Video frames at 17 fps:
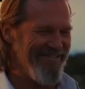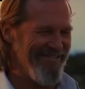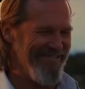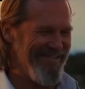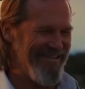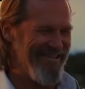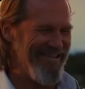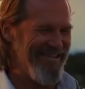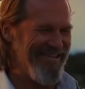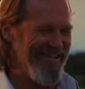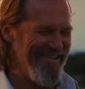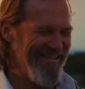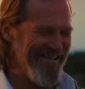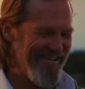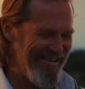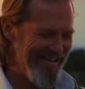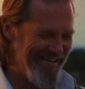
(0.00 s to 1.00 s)
the two
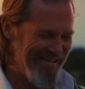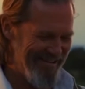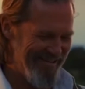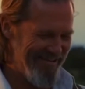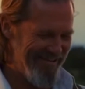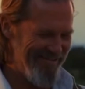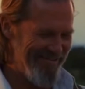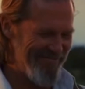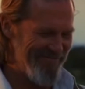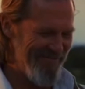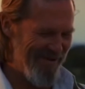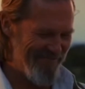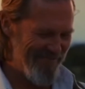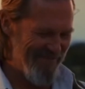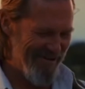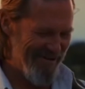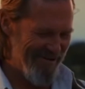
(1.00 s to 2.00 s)
enter into an
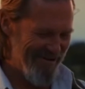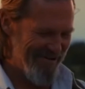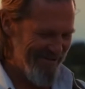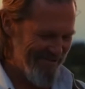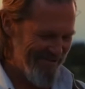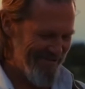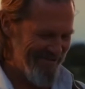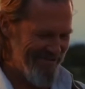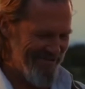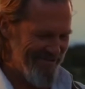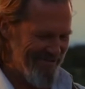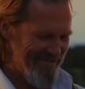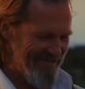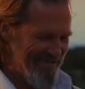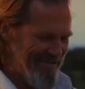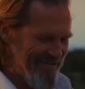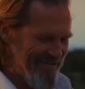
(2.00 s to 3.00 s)
intimate relationship.